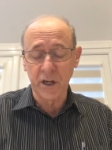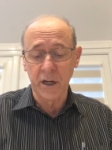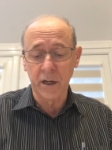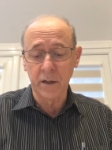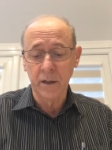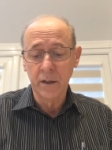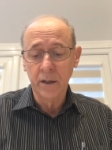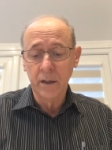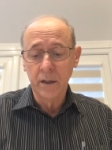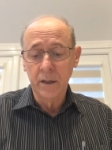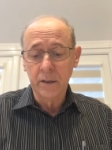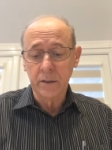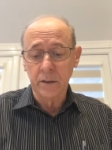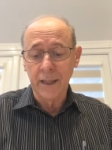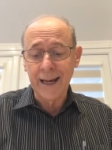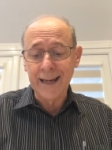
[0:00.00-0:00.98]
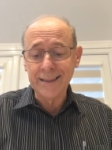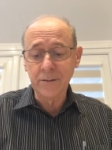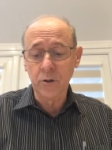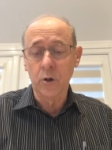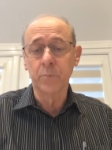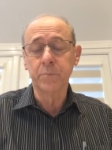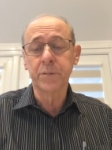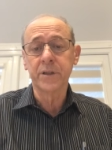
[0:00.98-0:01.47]
are the
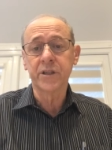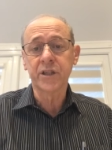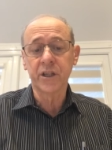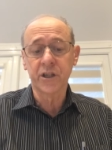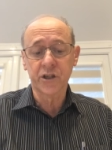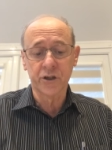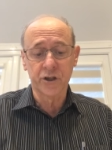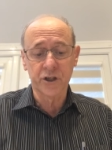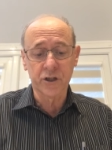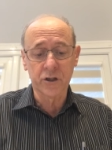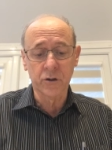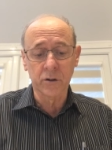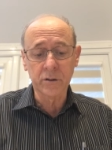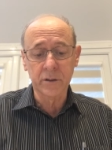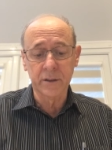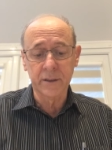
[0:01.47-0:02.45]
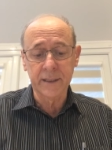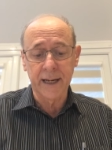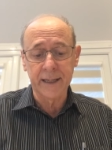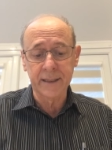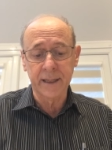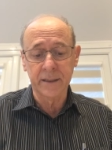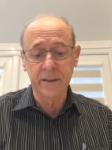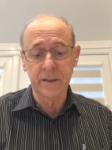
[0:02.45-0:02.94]
Land Compensation Scotland
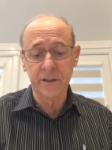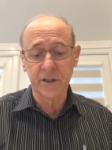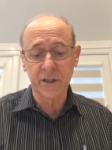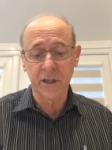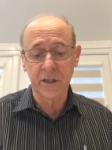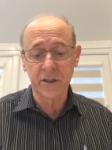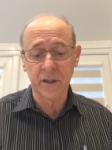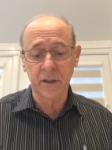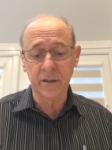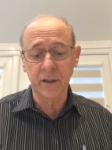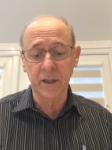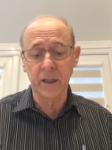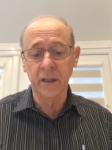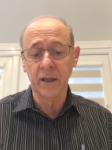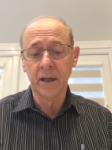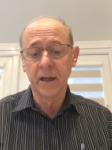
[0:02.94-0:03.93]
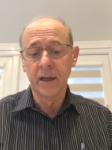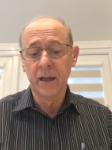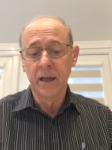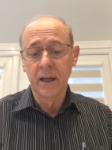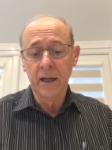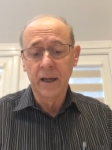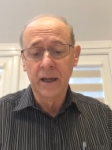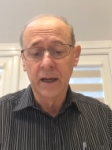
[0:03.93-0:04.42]
Act 1963
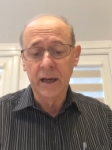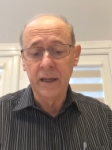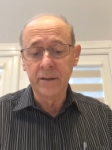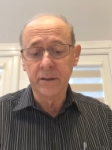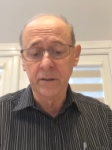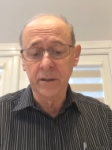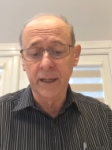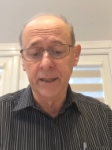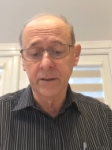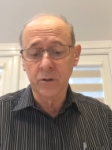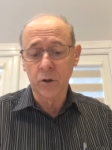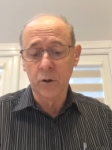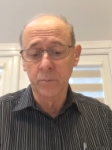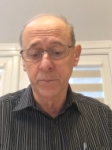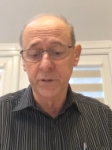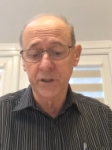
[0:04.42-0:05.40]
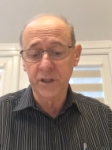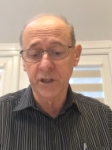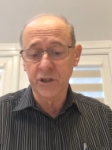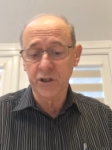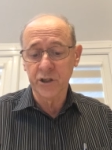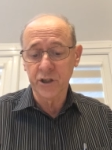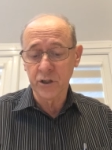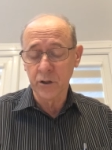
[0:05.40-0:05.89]
and the Land
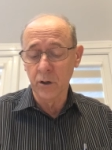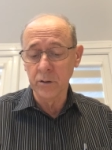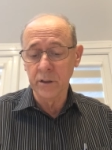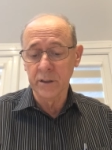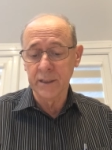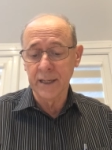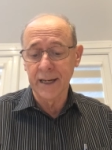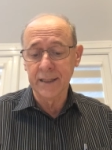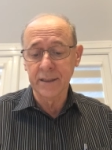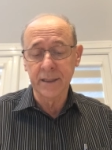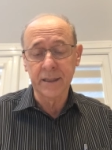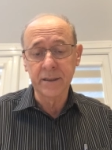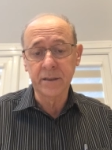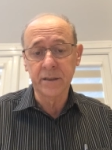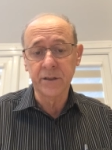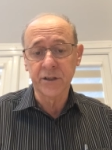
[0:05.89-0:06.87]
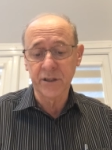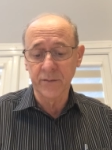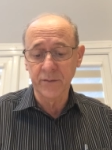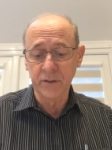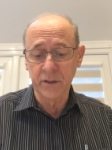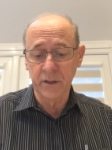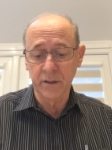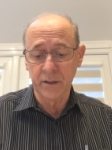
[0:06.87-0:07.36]
Compensation Scotland Act
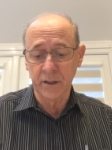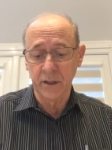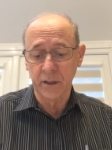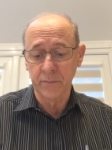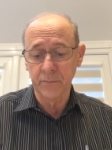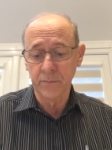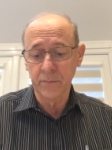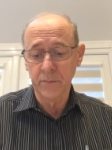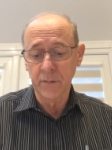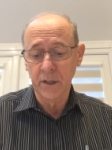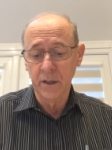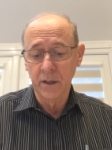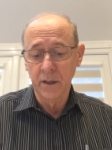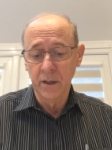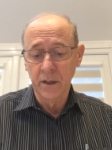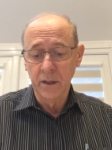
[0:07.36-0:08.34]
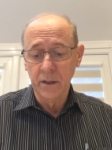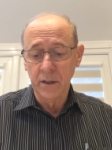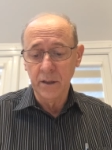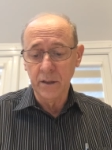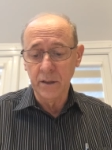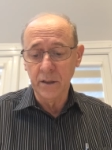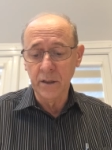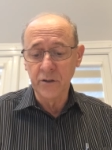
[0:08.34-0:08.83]
1973.
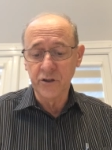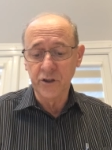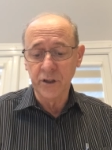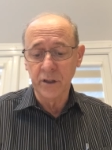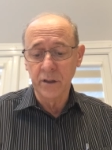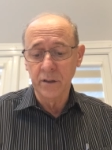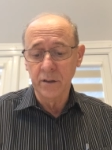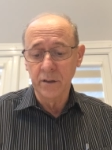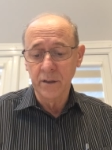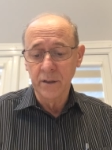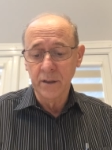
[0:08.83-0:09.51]
E.g.,